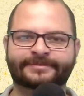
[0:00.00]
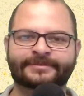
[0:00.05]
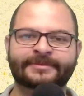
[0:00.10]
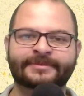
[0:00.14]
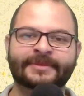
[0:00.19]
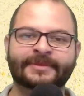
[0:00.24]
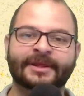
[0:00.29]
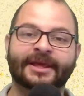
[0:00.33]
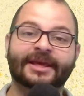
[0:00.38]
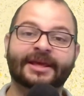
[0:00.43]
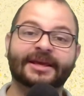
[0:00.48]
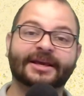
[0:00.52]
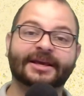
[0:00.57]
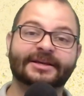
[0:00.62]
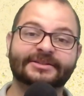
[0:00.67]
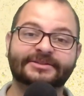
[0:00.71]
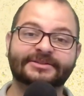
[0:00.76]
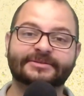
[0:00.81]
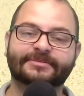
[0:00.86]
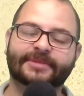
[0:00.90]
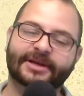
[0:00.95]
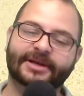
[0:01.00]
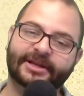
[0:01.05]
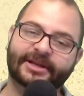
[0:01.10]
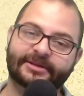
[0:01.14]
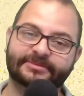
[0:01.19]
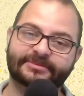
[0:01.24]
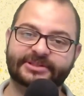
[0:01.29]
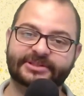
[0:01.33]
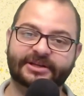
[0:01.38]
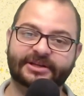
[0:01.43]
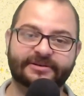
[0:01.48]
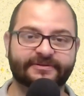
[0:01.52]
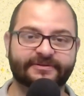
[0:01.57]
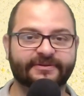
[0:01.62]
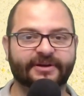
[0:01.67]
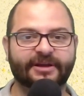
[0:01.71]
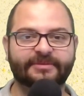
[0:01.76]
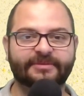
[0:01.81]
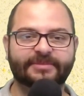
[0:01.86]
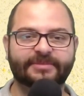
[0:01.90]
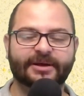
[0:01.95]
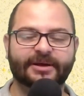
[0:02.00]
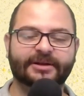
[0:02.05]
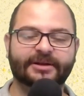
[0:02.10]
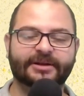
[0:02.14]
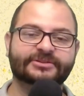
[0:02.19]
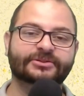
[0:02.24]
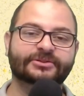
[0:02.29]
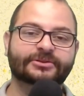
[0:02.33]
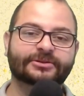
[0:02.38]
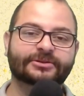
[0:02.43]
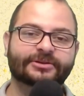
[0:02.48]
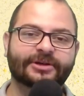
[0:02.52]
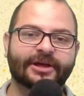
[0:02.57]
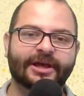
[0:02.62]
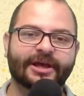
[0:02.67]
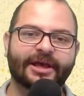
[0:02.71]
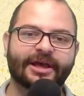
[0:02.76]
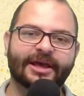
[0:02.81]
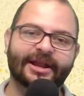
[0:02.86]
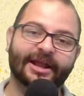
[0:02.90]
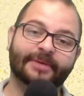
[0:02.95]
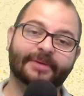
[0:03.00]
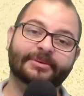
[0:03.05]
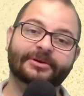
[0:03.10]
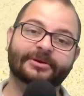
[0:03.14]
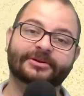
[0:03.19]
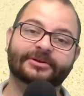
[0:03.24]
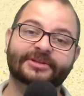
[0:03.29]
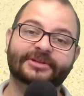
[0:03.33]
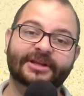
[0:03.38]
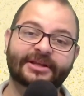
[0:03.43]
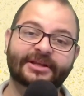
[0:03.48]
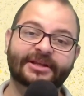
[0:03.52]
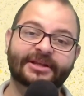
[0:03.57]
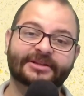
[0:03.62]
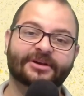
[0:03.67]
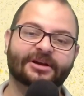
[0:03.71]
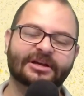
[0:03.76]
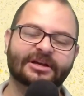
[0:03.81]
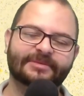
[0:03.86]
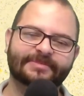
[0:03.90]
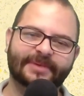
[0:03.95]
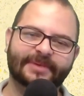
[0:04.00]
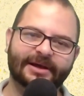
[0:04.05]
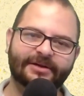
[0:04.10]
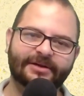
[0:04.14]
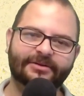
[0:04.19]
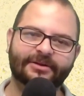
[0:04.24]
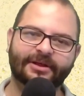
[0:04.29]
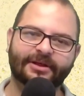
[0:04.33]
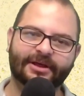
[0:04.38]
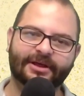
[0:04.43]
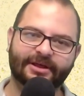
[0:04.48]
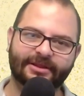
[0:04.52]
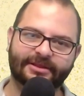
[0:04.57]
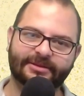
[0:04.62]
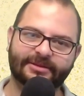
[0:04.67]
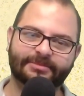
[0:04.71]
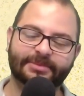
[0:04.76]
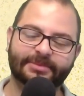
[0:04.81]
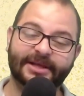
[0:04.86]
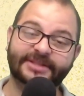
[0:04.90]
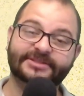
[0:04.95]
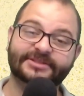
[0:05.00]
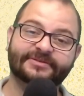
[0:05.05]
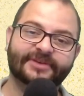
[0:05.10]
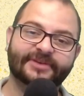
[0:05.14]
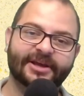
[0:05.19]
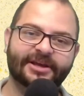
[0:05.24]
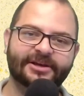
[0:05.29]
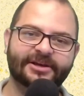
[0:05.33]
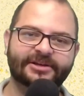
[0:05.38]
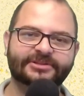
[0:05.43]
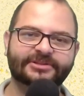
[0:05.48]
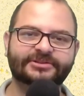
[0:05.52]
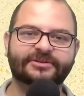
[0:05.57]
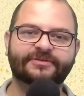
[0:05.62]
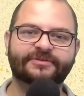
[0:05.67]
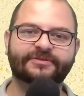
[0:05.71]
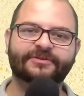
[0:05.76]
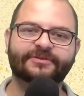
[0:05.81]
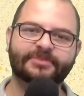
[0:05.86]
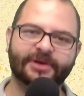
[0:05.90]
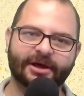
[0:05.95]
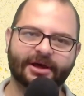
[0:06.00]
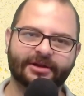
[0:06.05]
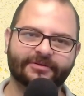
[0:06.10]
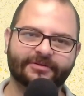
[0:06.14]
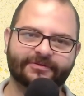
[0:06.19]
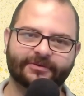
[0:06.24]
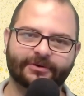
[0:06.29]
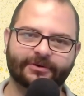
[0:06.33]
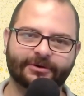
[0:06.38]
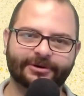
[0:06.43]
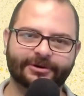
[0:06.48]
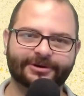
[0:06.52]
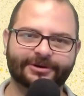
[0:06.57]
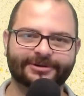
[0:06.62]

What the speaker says: Hey guys, my name's Steph, I'm Botanist Cool, and I'm here today to talk about the Blades of Chaos from God of War.